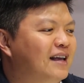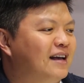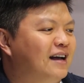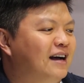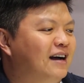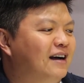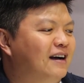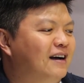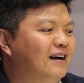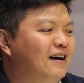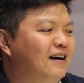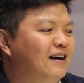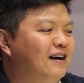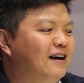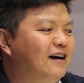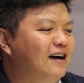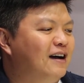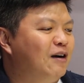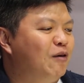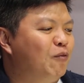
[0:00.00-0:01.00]

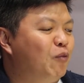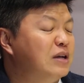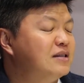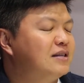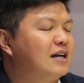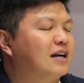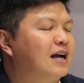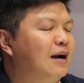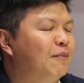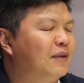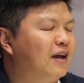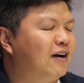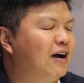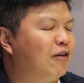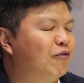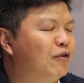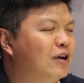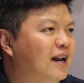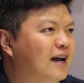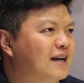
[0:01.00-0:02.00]
Once I come down,
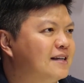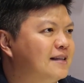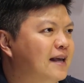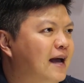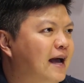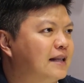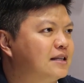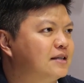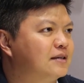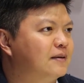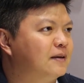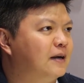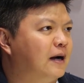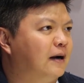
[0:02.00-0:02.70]
I realized that